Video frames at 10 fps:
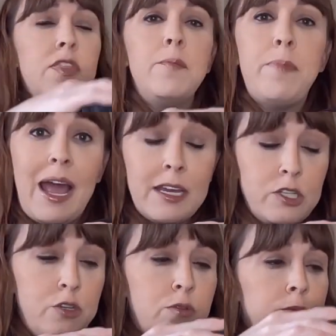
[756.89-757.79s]
The back
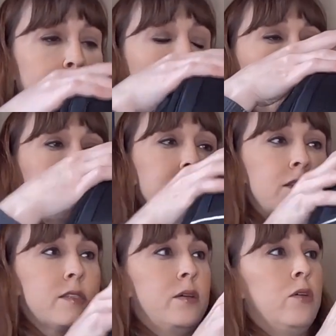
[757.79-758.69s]
2
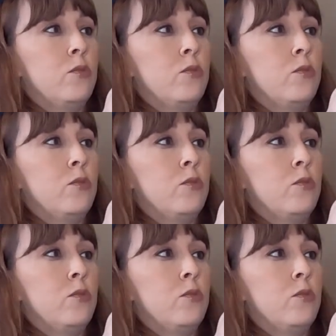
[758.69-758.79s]
compartments,